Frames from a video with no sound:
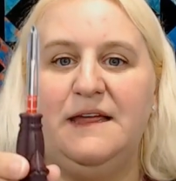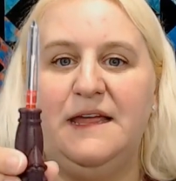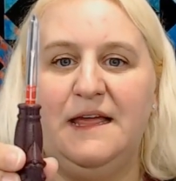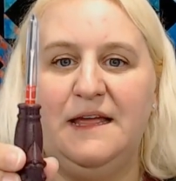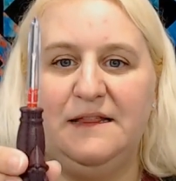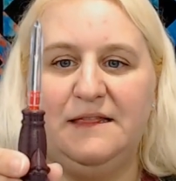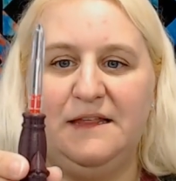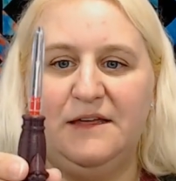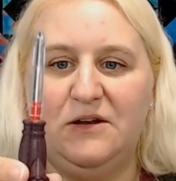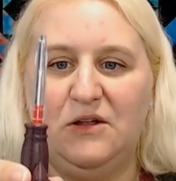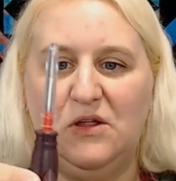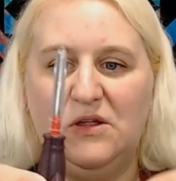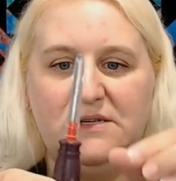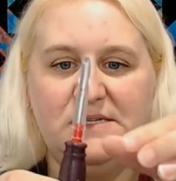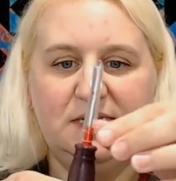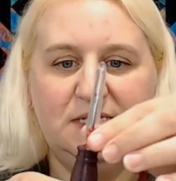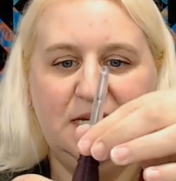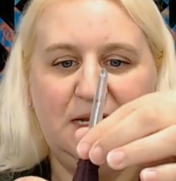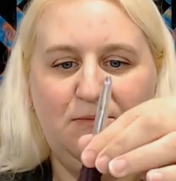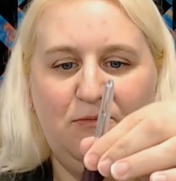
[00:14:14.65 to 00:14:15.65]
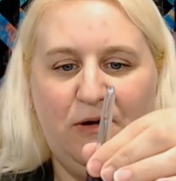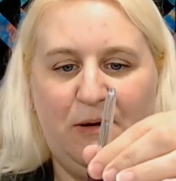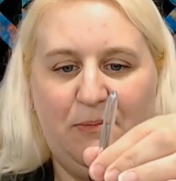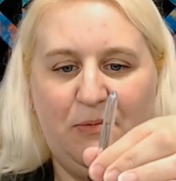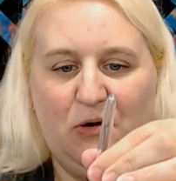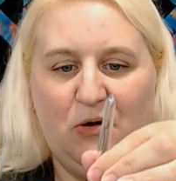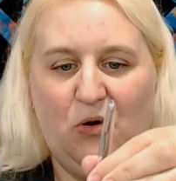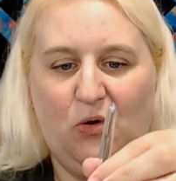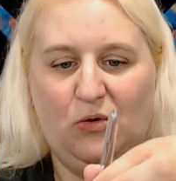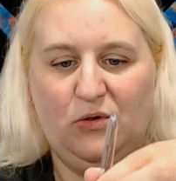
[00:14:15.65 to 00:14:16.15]
a little seam
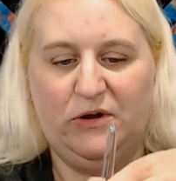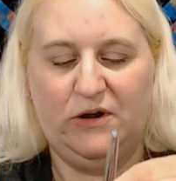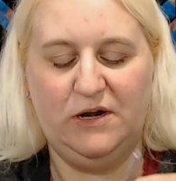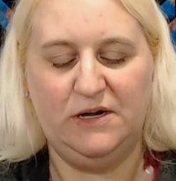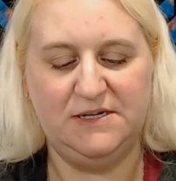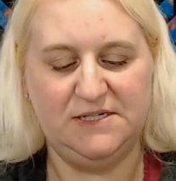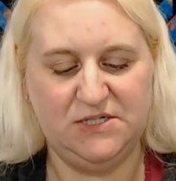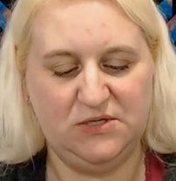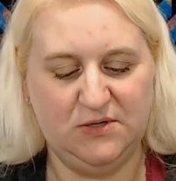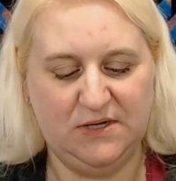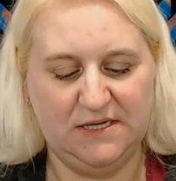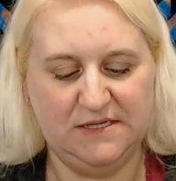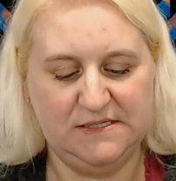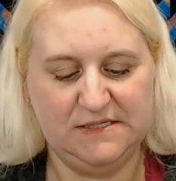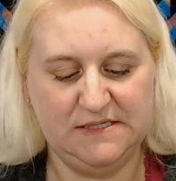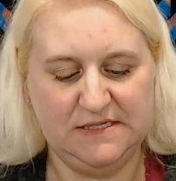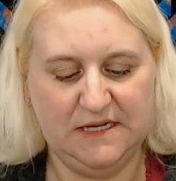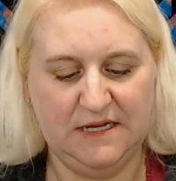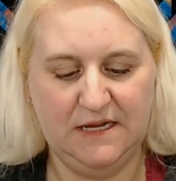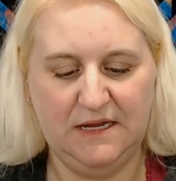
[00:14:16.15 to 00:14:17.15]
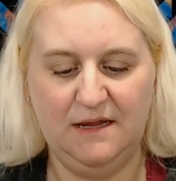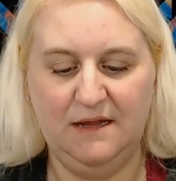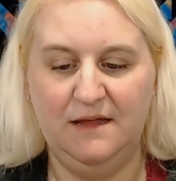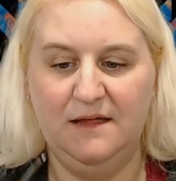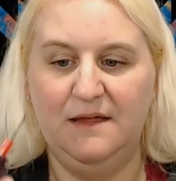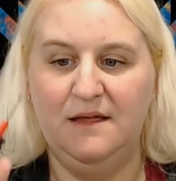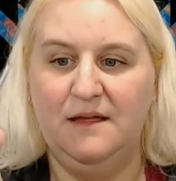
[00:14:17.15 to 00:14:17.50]
ripper holder, as you can see.